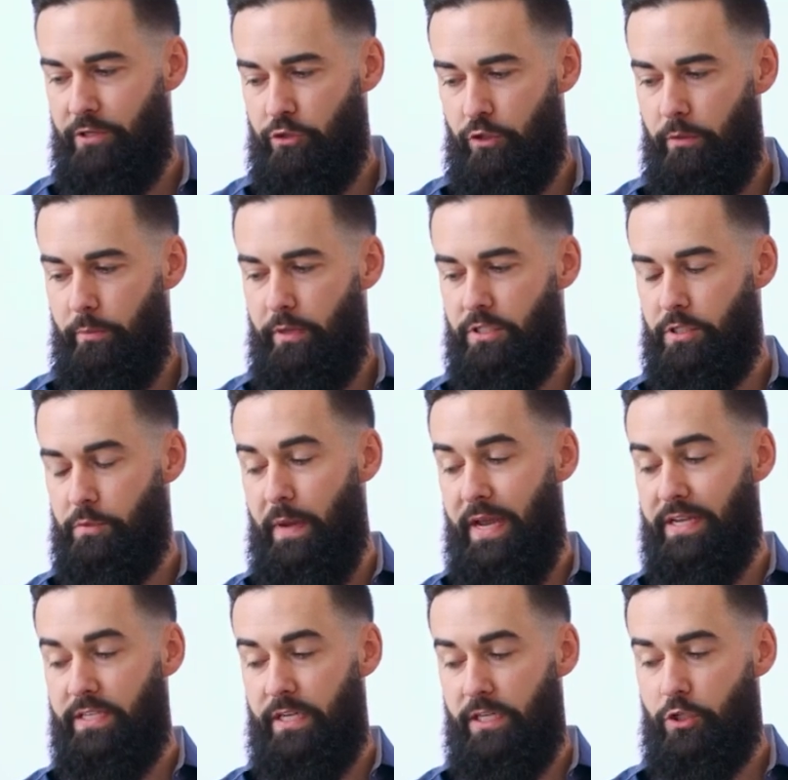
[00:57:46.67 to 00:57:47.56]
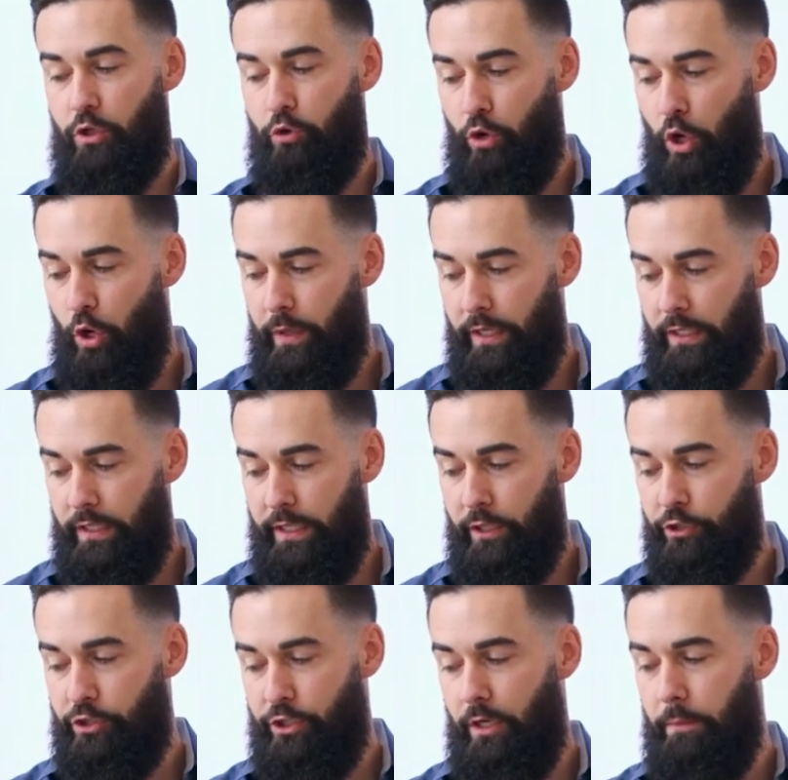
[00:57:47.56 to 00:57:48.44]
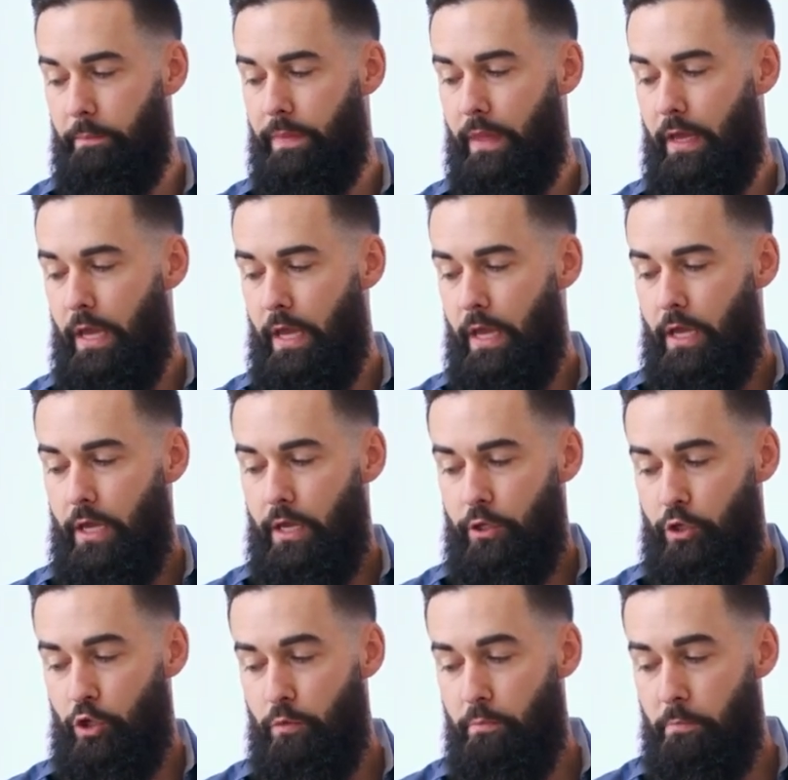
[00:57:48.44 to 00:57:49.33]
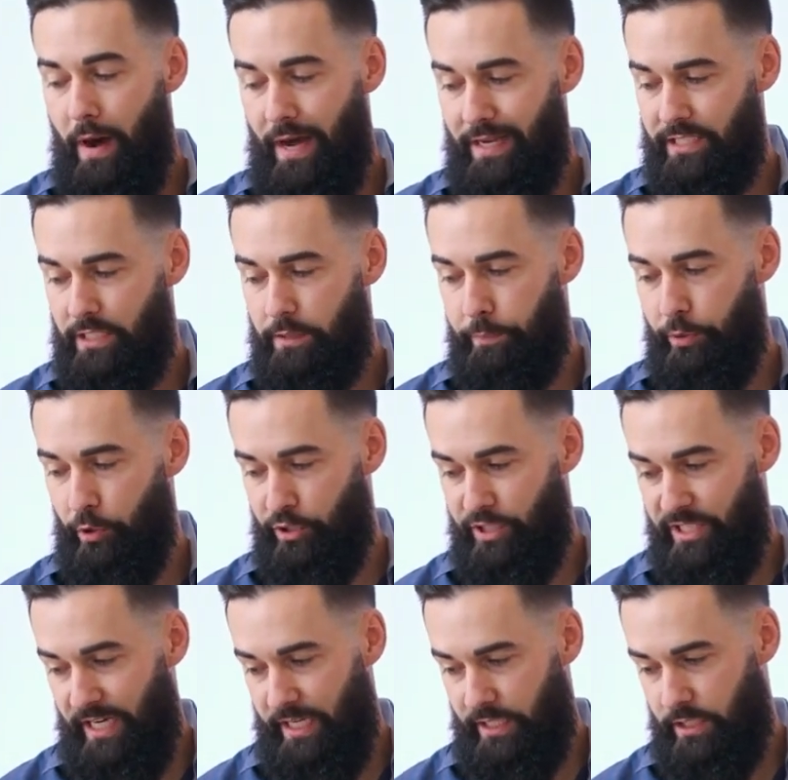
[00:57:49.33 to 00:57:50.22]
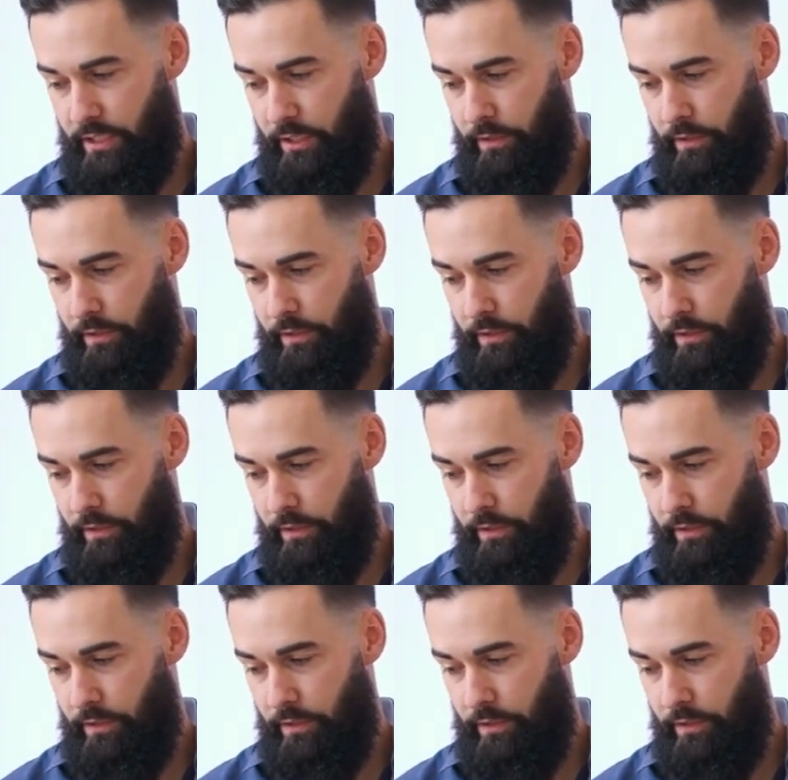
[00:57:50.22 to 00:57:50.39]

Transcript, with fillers: or three hundred other very successful seven, eight, and nine figure